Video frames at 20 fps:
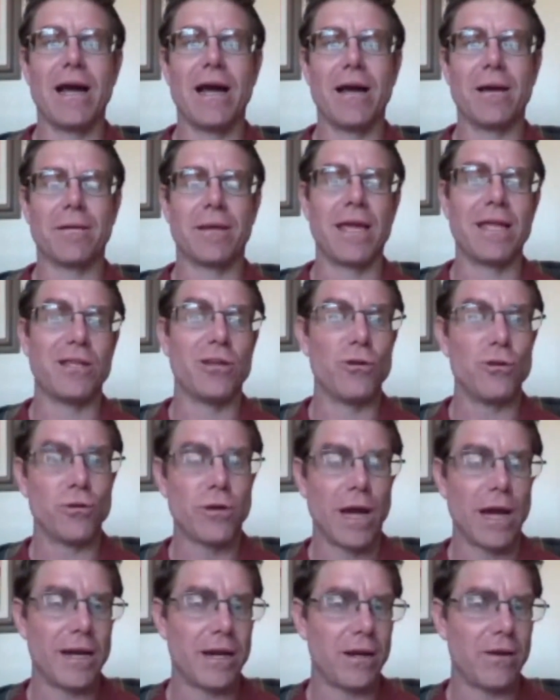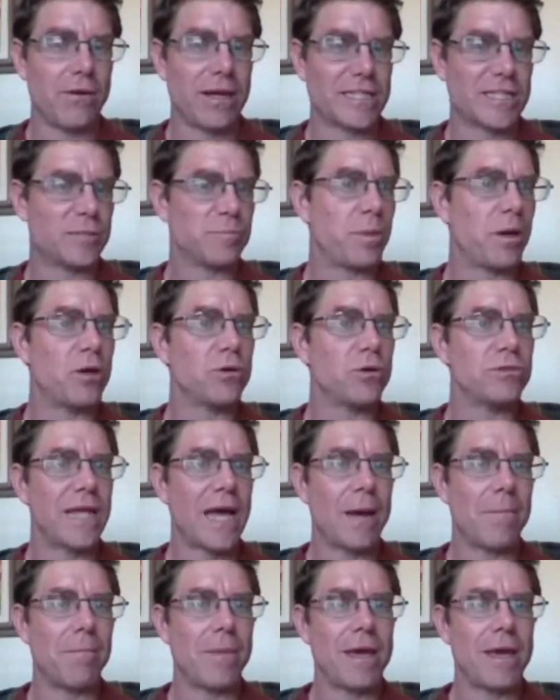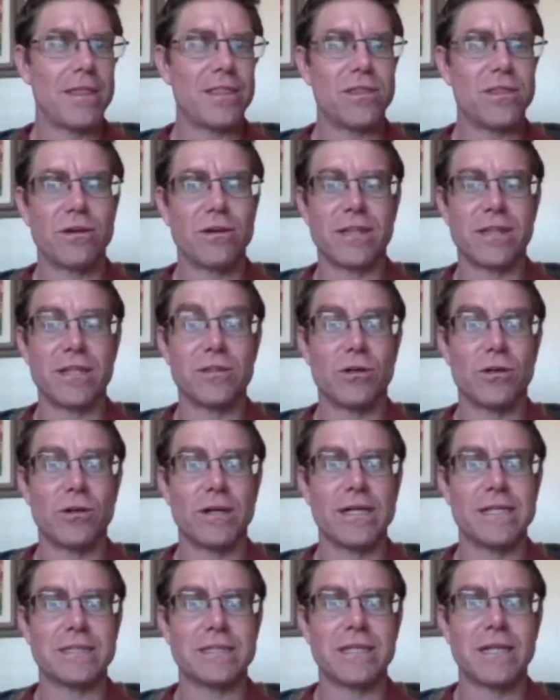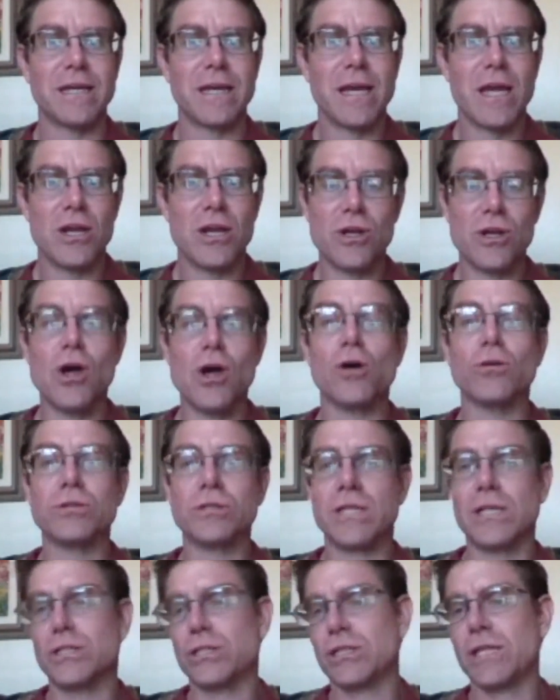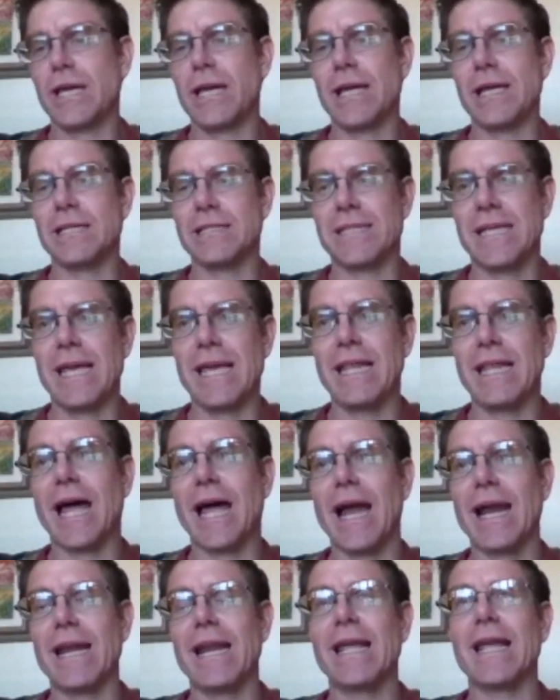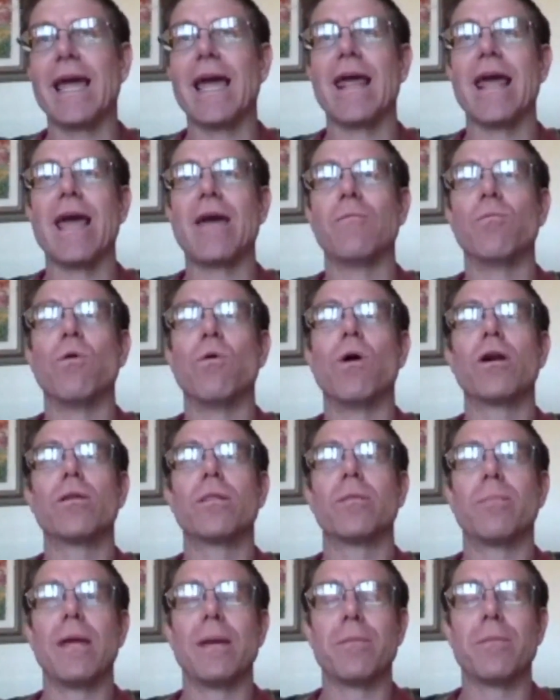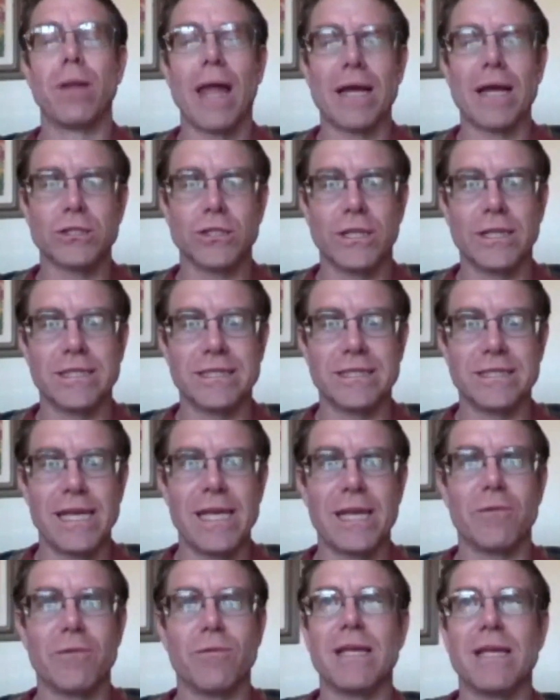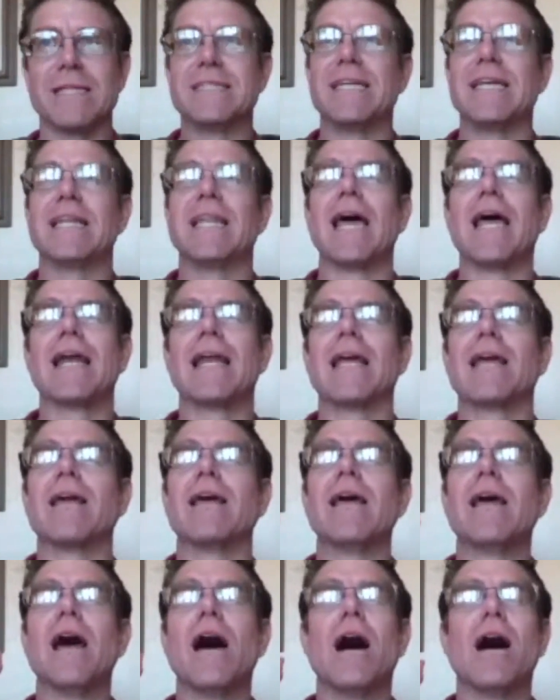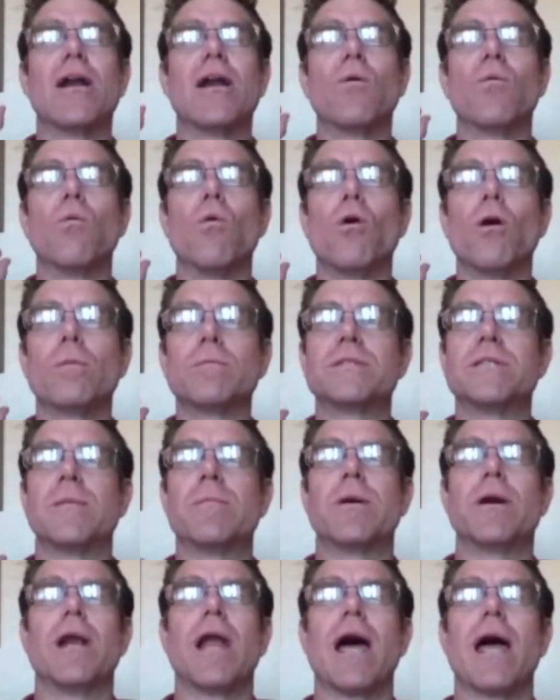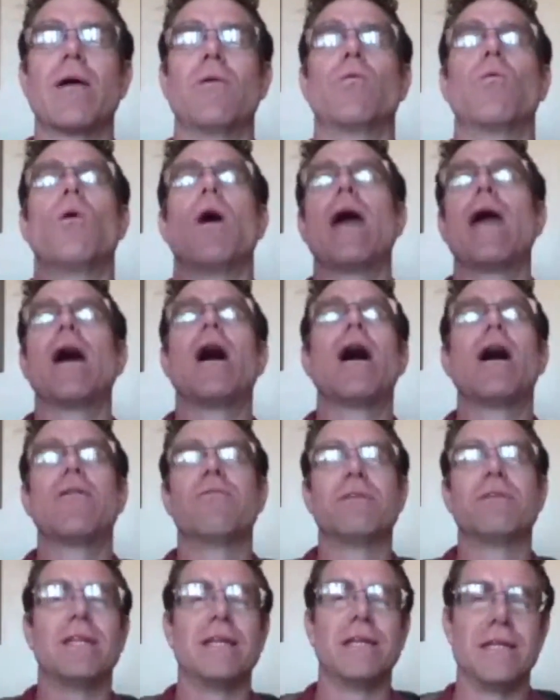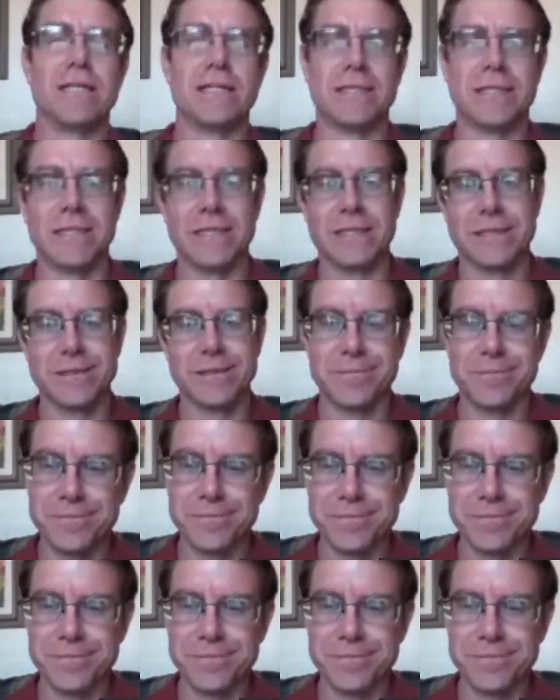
Can you kind of expose that myth, that there is no such thing as heat lightning? And what are the people actually seeing when they see lightning on a warm summer night way off in the distance?